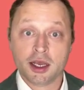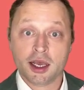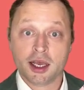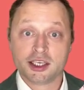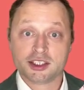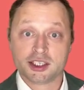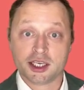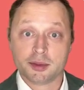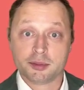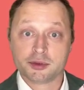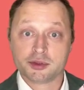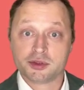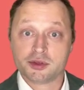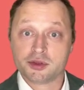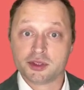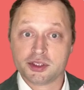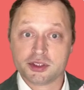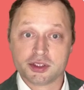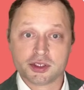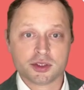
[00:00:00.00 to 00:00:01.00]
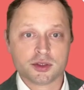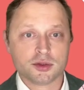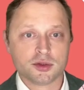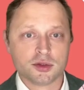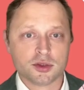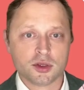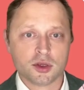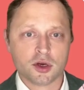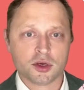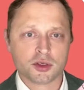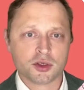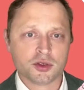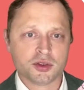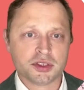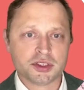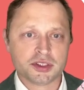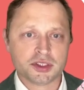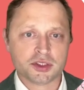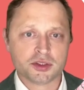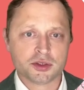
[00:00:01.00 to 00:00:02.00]
Examples of these include long
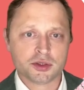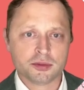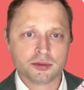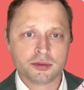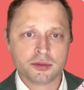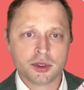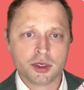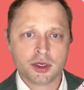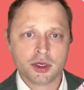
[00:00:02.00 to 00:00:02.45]
QT syndrome,